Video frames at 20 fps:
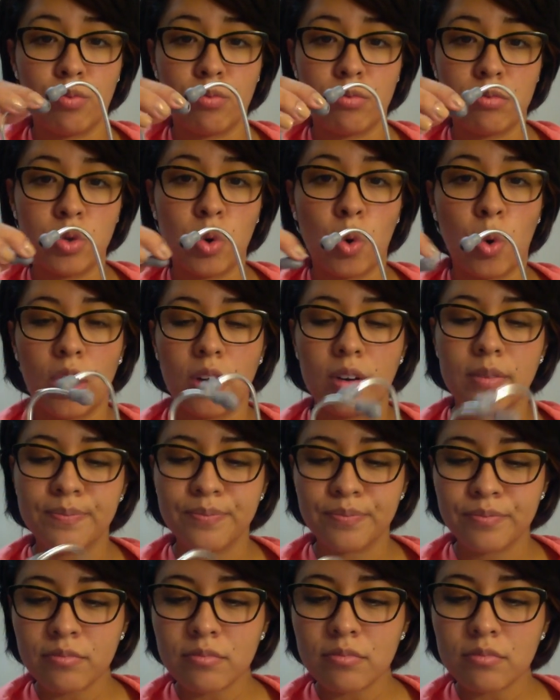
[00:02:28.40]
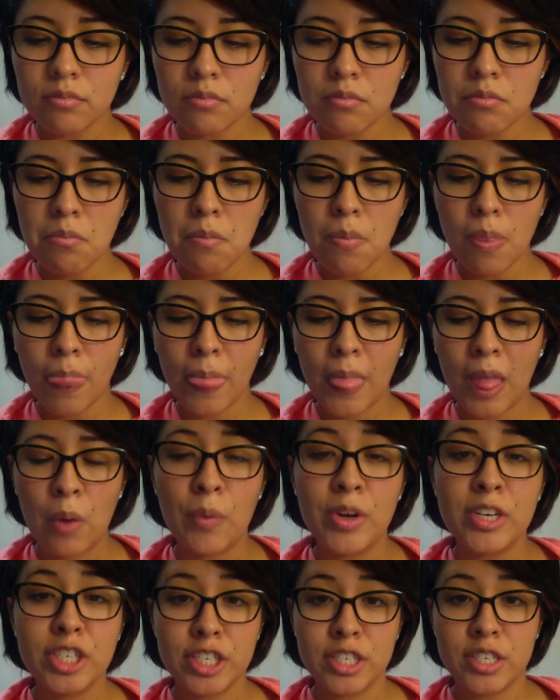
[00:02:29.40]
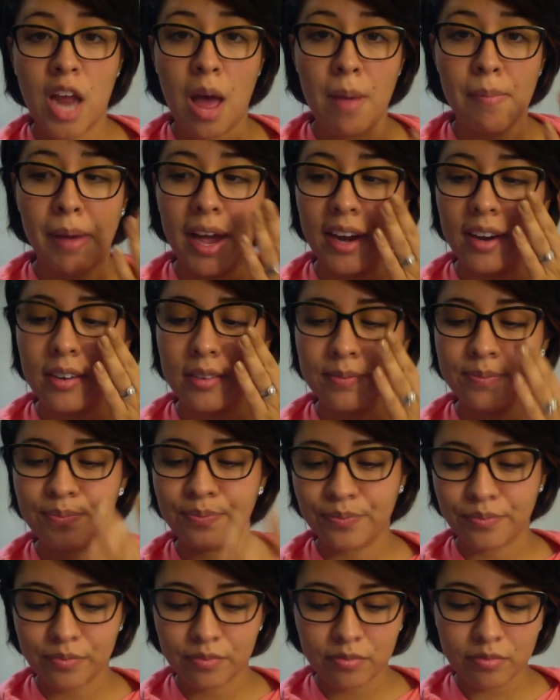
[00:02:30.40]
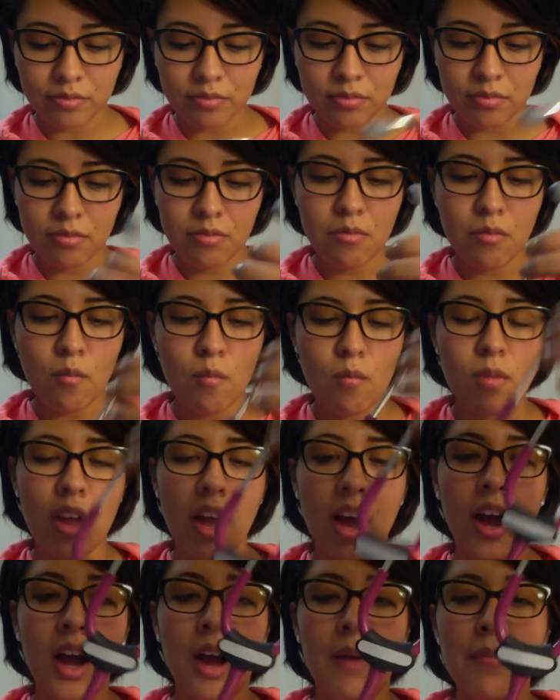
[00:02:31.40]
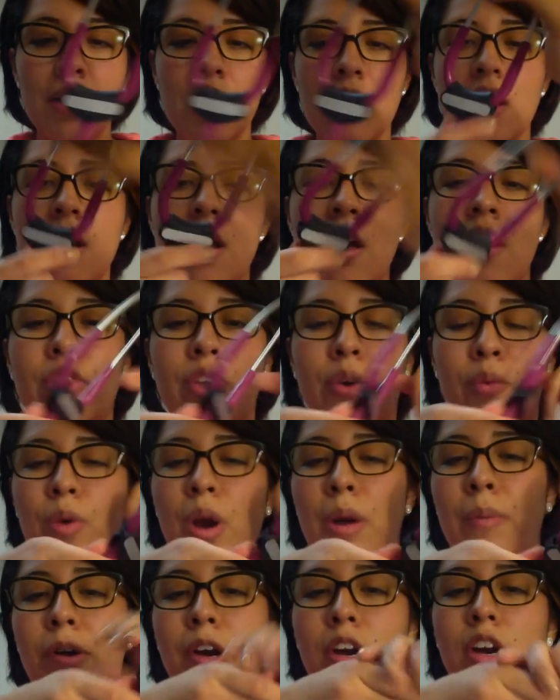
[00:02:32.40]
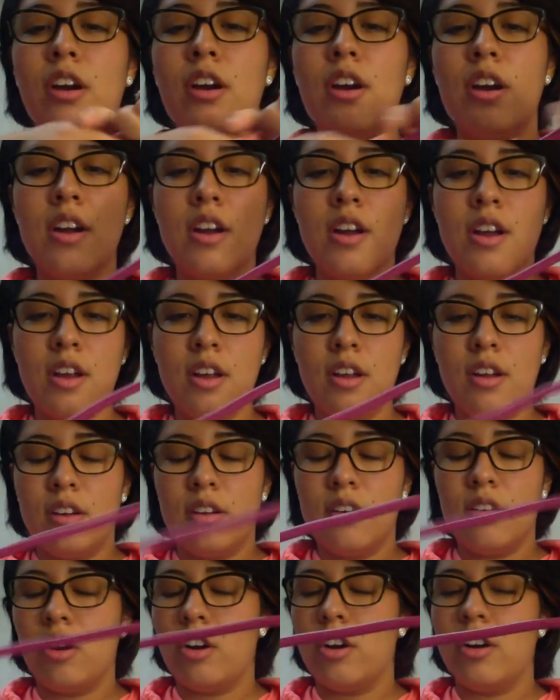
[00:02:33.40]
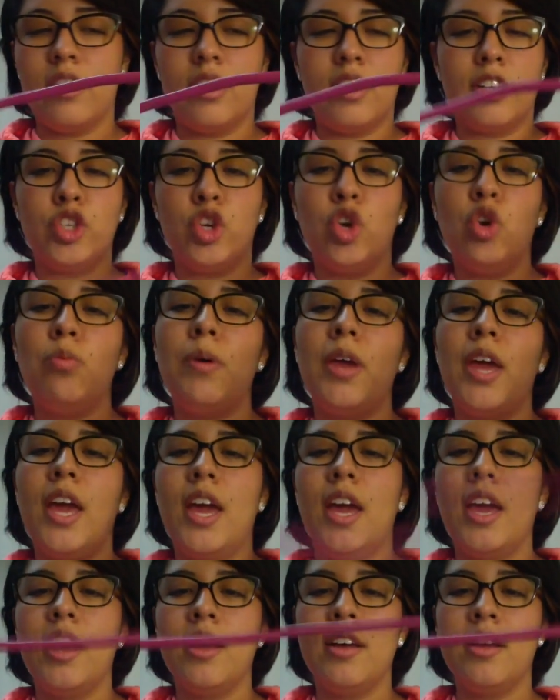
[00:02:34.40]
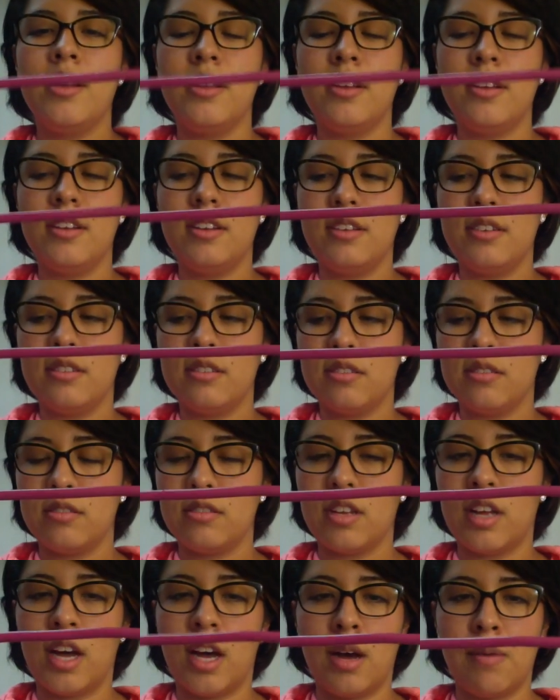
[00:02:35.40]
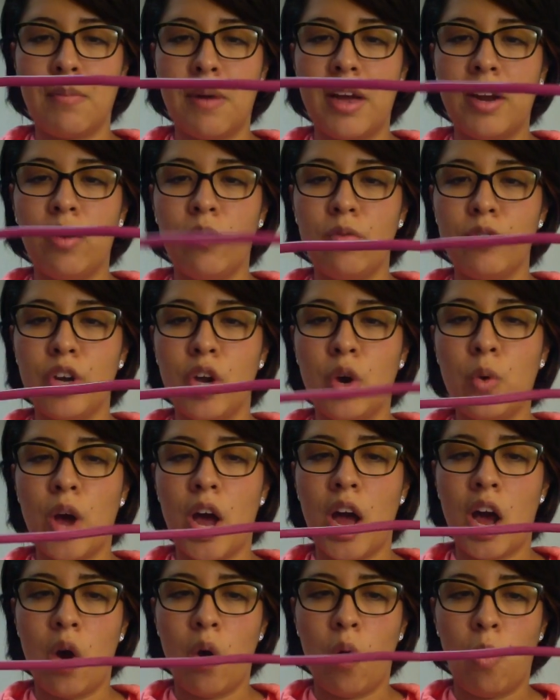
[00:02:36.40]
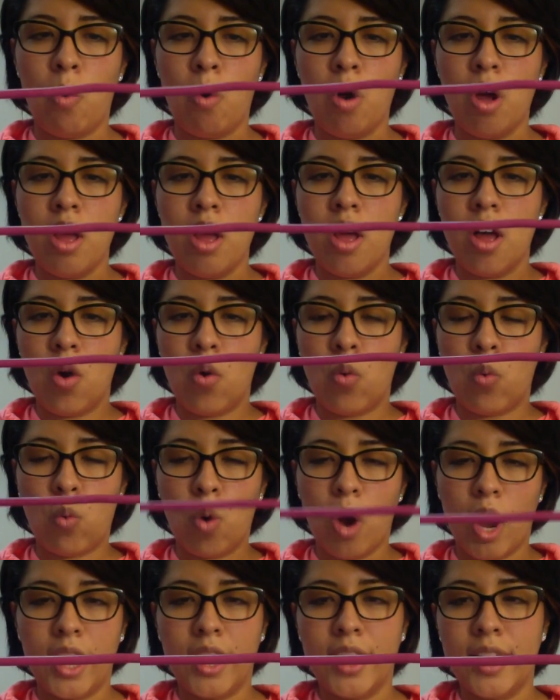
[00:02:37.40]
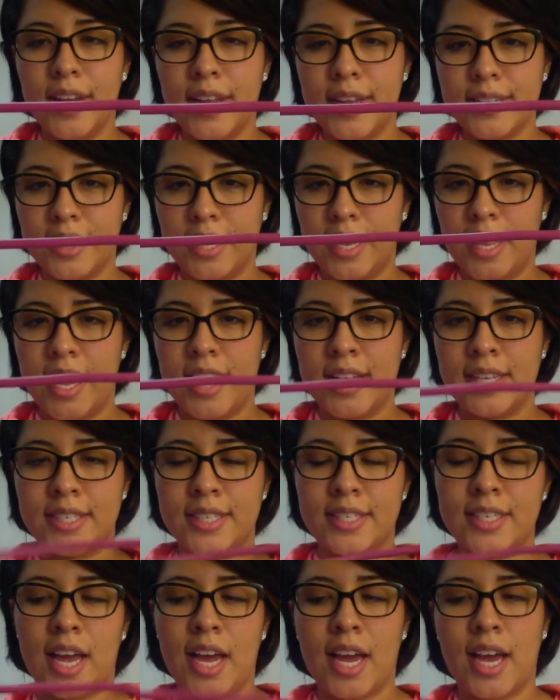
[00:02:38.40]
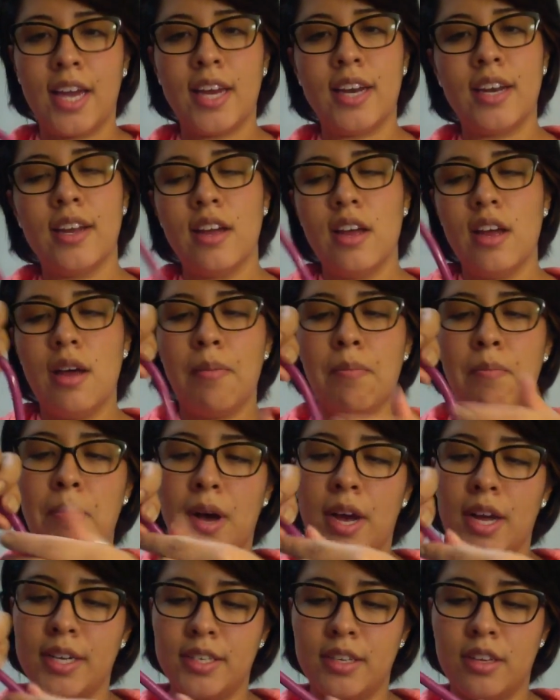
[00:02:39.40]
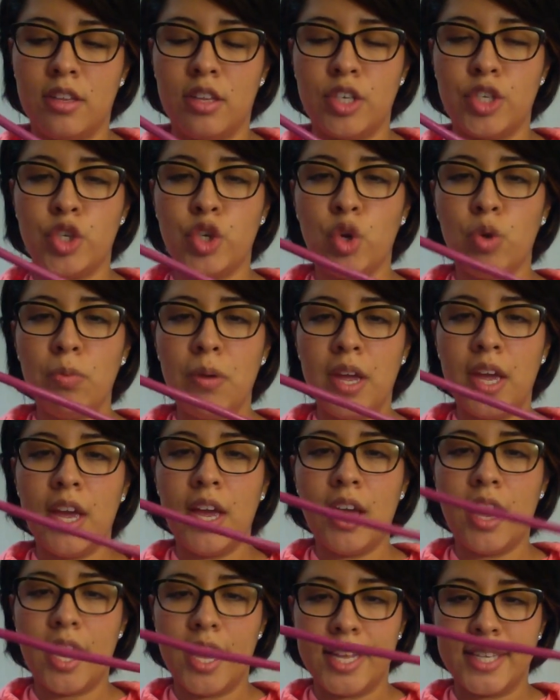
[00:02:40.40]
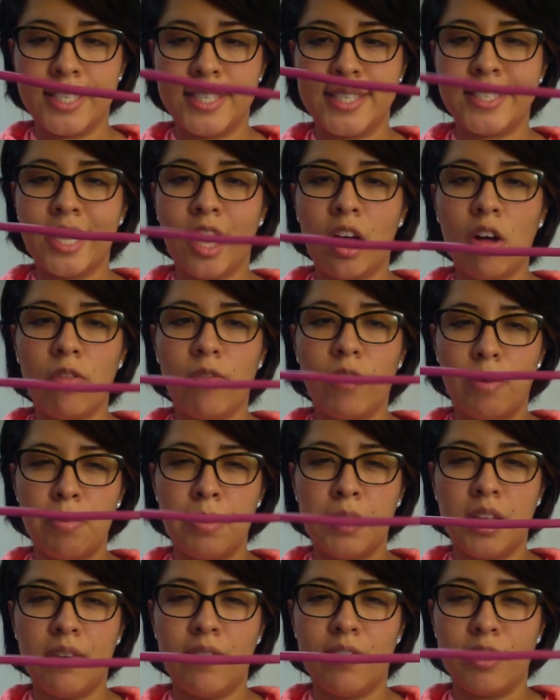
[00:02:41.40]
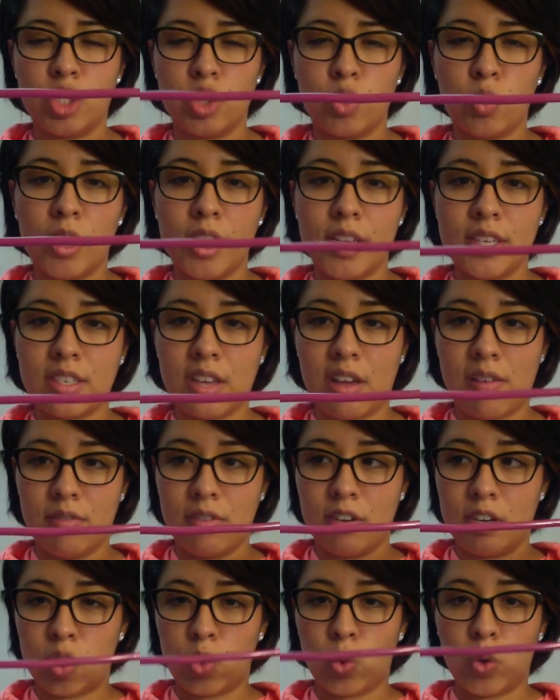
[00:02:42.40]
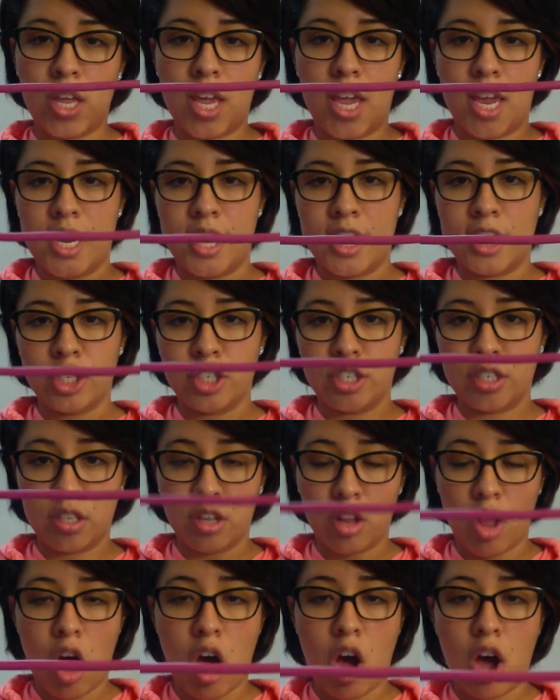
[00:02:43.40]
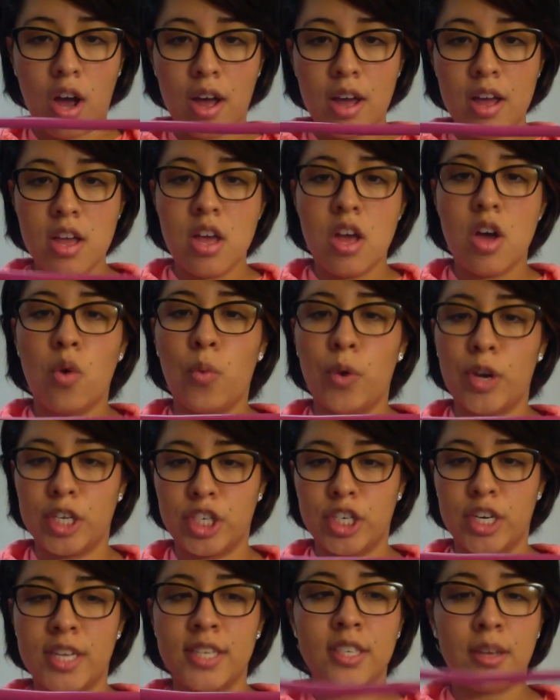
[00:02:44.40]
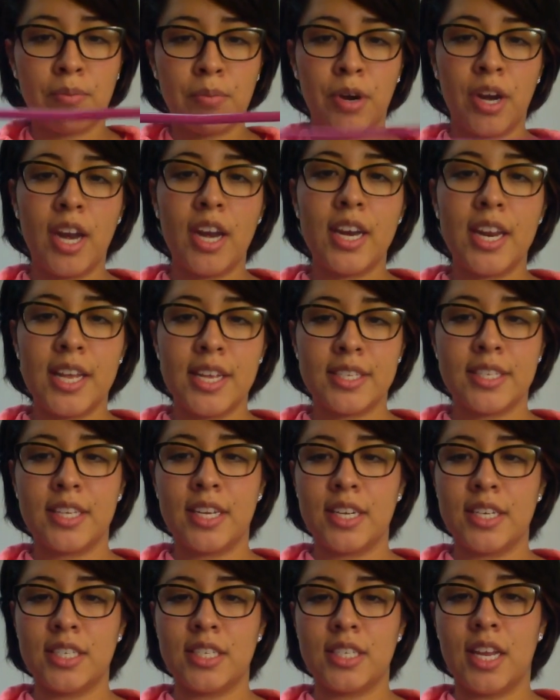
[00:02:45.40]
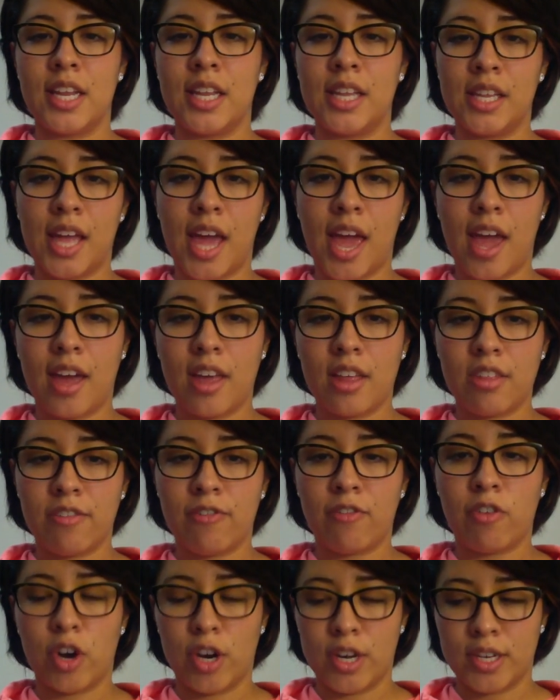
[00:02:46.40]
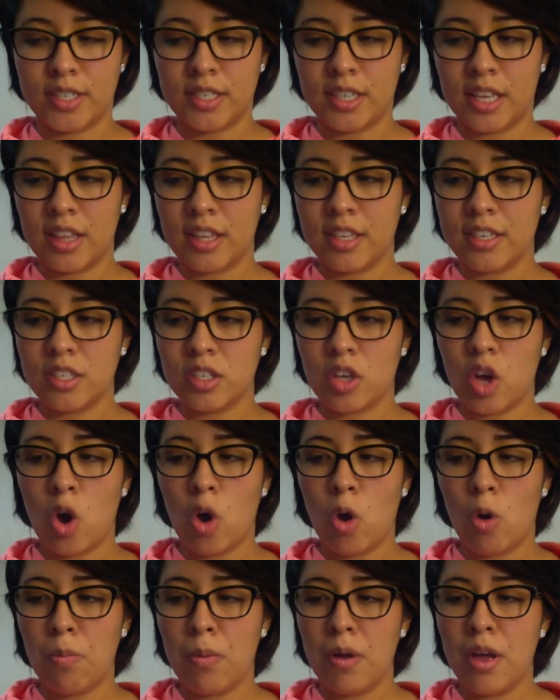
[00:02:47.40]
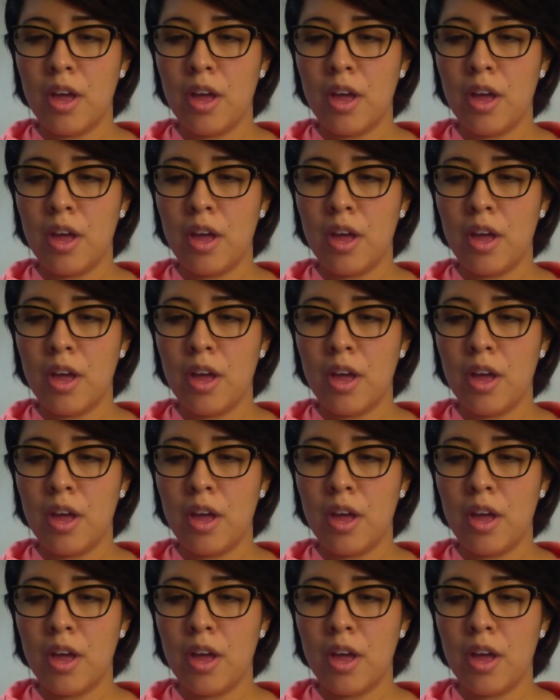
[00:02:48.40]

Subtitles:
tore, which is not bad. The rubber or the tubing, I don't know how wide it is on the inside, but the tubing itself, I believe it's 27 to 28 inches long, which is a pretty decent length for a stethoscope.